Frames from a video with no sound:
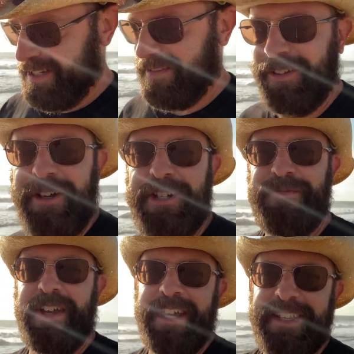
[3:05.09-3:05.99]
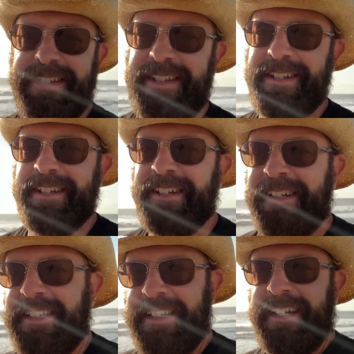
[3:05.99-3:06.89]
of the launch phase
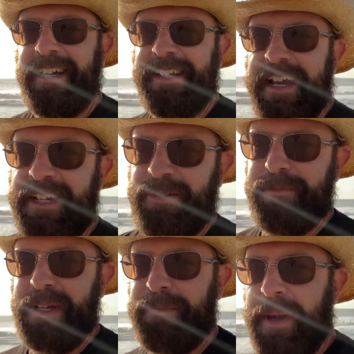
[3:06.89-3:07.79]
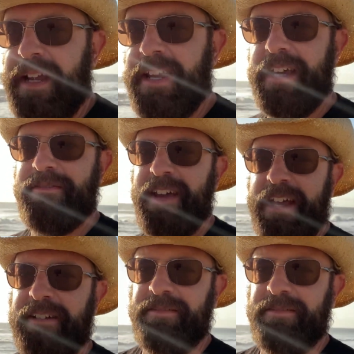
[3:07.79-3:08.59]
and the actual big payday event.